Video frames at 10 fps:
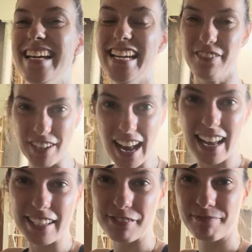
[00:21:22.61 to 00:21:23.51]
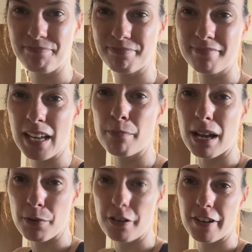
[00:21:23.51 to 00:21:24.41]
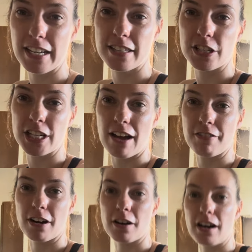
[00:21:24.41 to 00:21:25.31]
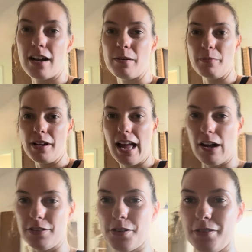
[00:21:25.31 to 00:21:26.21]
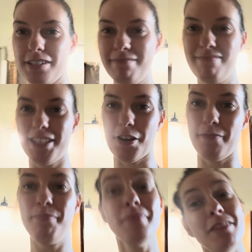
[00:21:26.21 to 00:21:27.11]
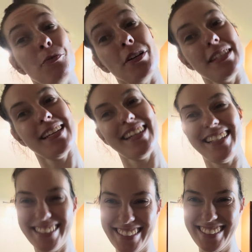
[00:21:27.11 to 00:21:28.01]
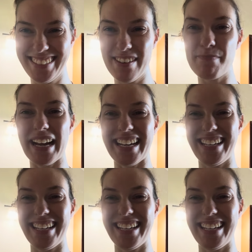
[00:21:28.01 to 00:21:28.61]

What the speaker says: If not, my boyfriend is the chef in our household, so we'll see. Bye.